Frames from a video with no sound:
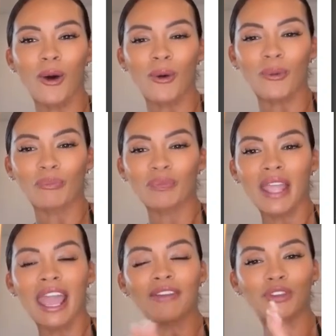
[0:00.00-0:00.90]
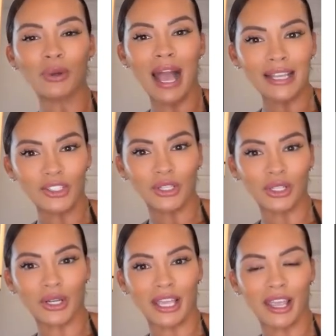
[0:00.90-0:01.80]
on camera to provide their
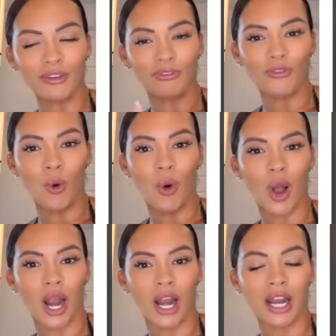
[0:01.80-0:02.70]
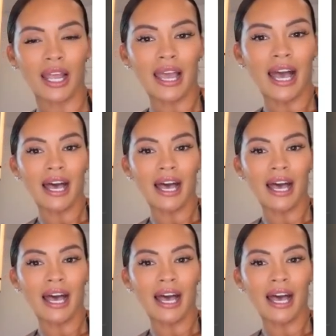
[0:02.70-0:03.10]
perspectives. According to